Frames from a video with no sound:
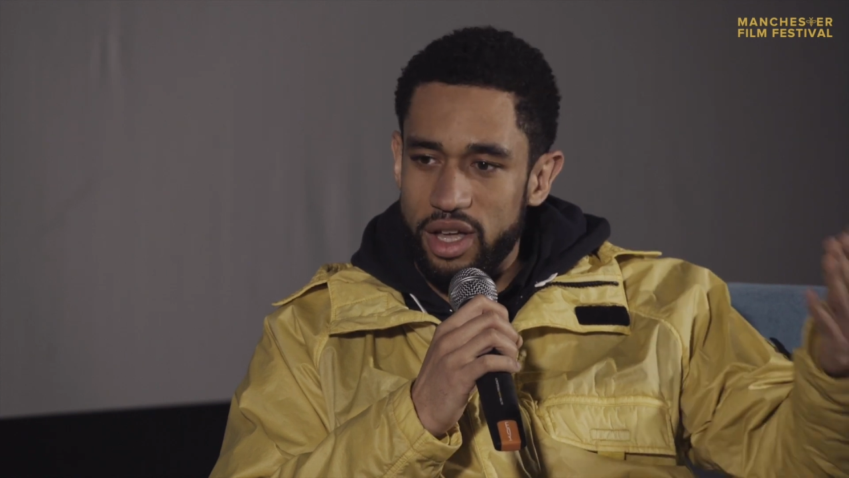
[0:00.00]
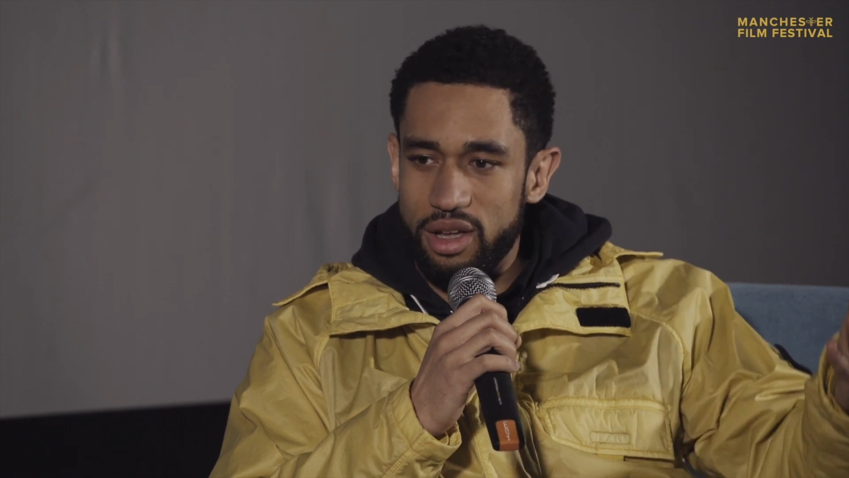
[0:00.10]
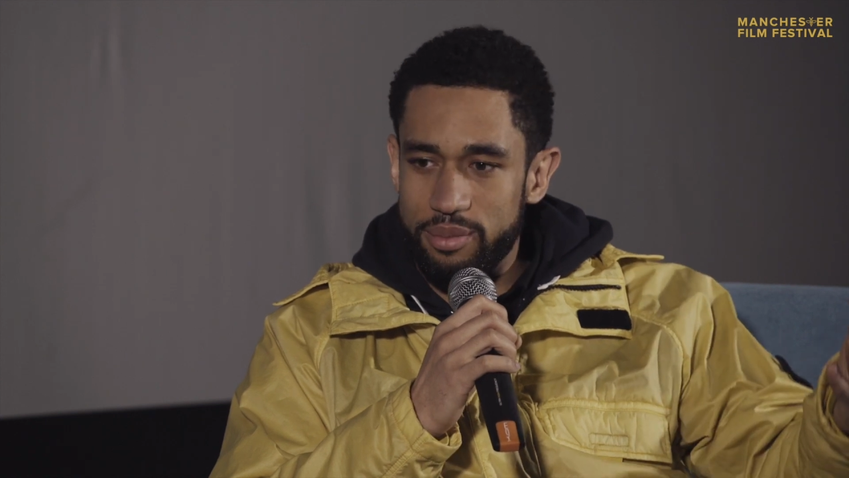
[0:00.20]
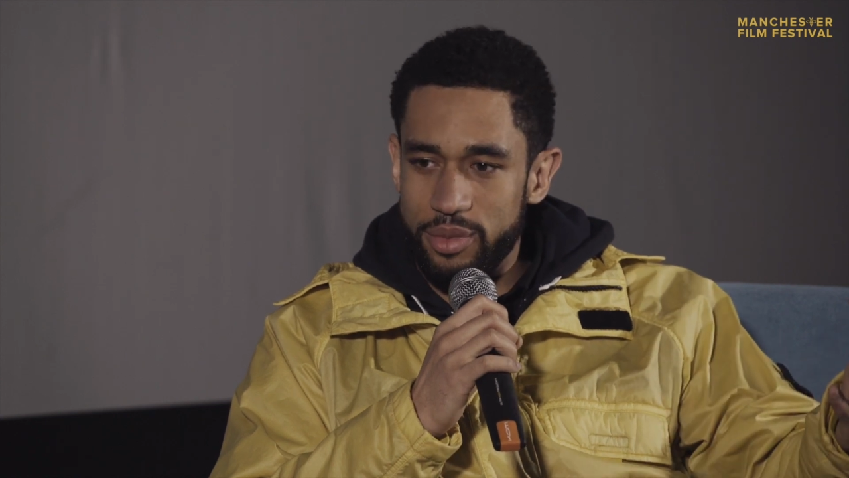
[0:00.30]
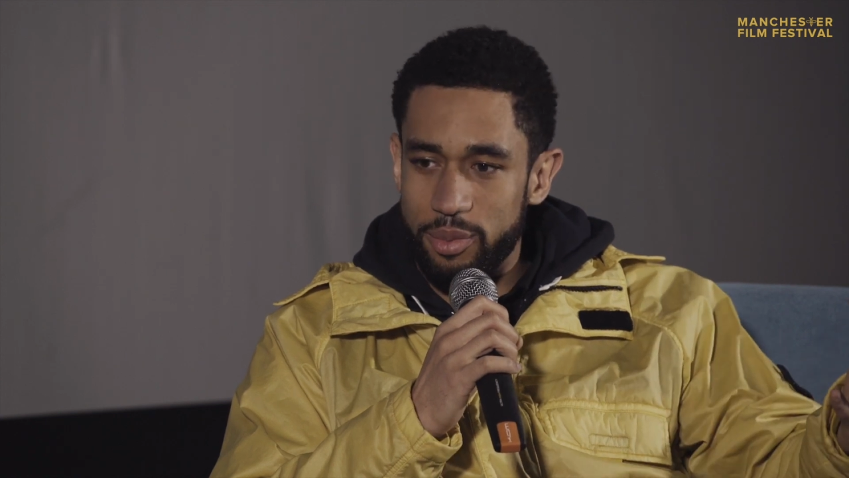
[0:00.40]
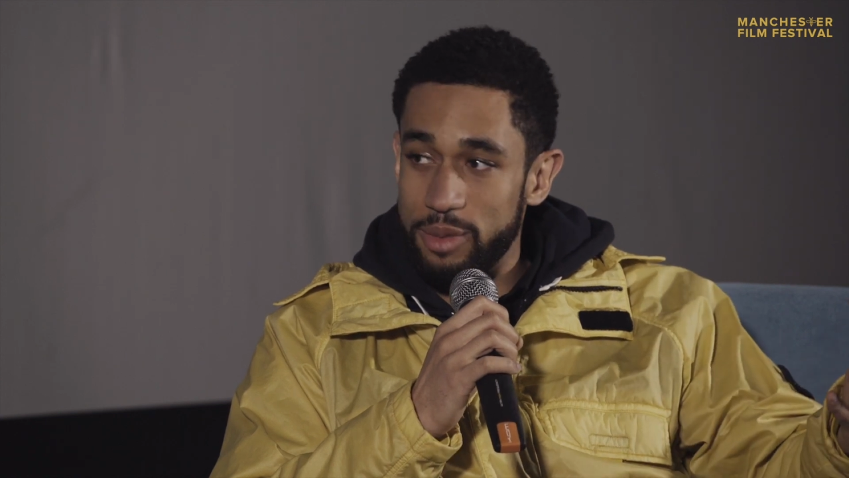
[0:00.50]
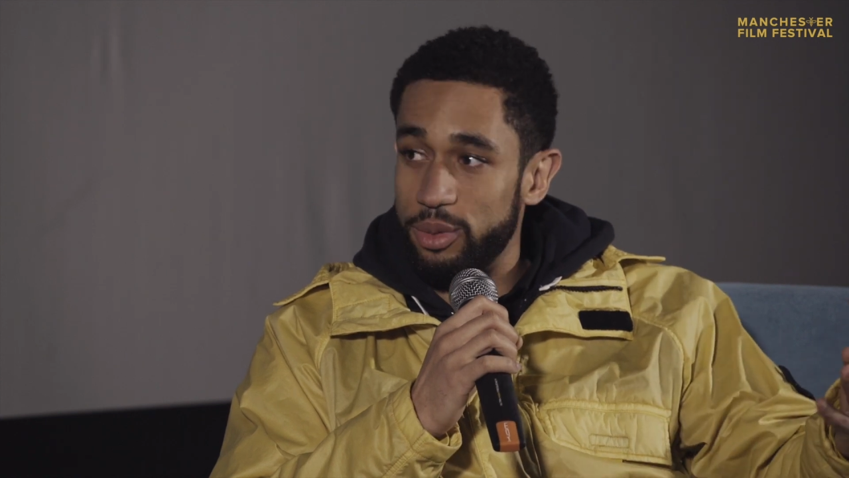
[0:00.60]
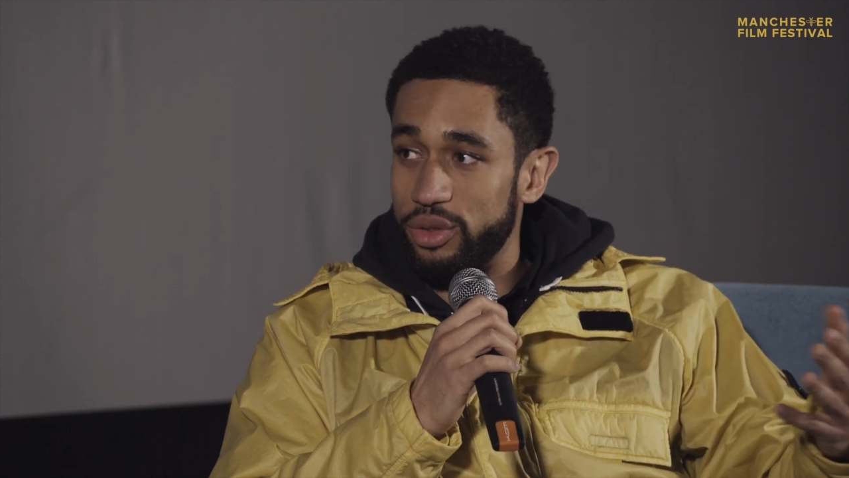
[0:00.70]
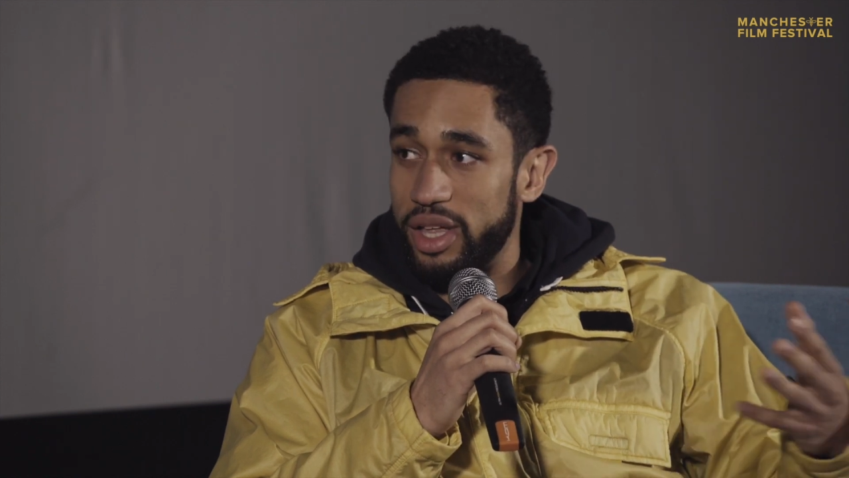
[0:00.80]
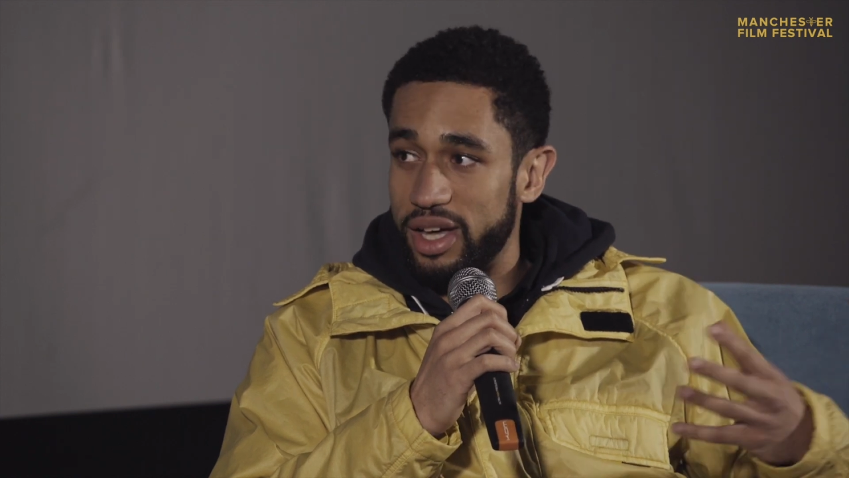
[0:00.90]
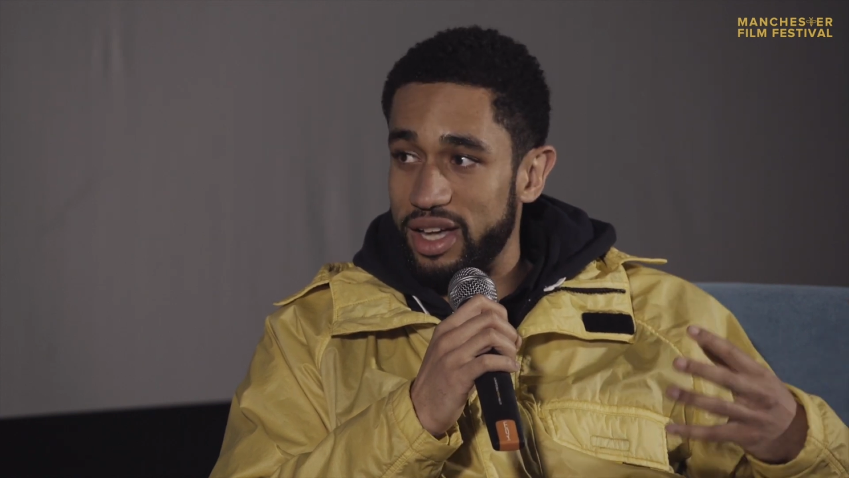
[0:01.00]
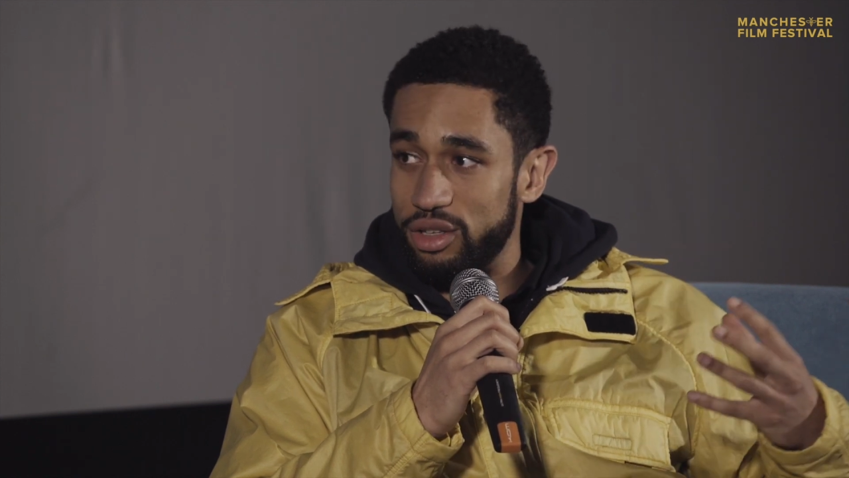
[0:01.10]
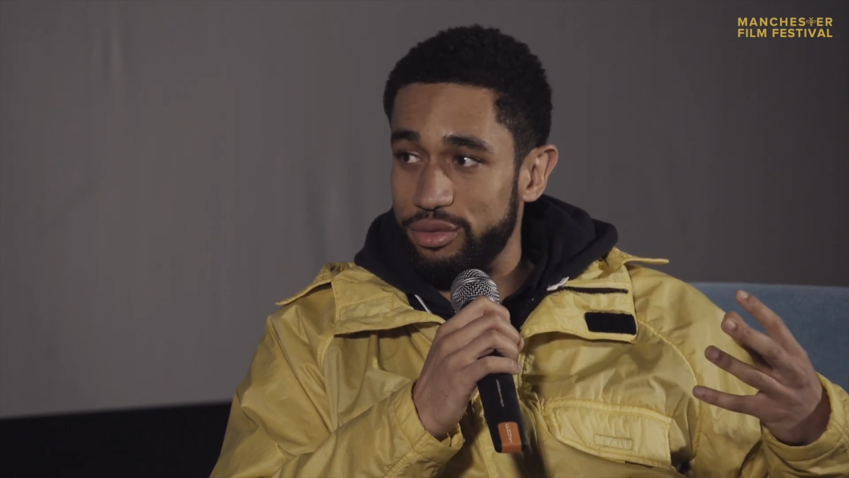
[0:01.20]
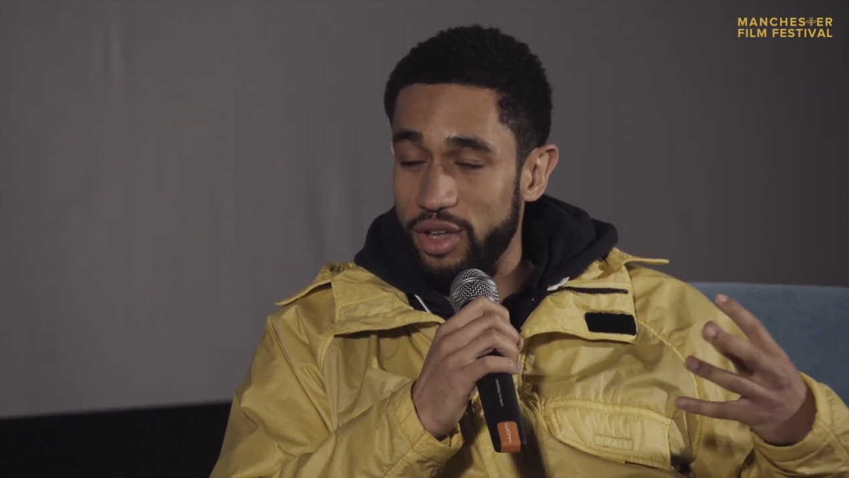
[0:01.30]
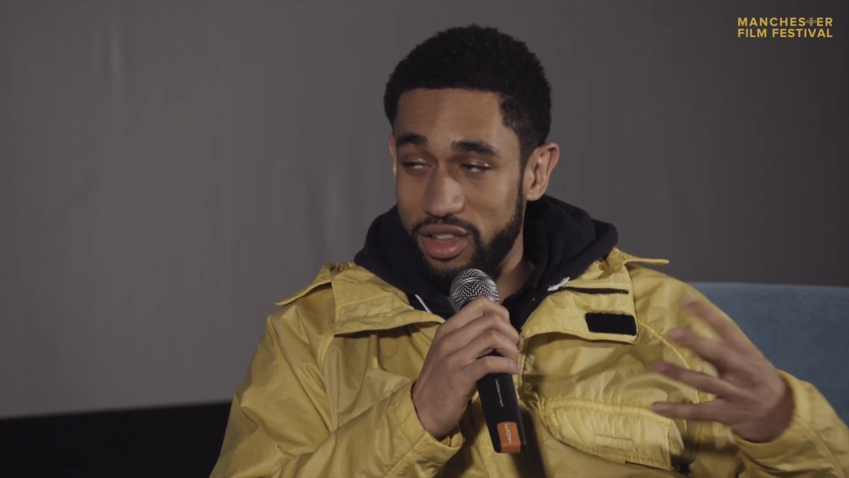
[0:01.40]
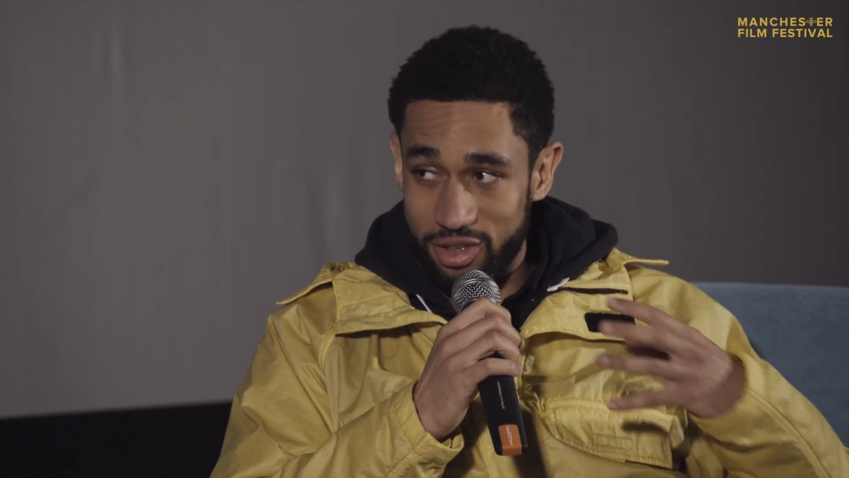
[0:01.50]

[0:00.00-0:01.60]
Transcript: The people that kind of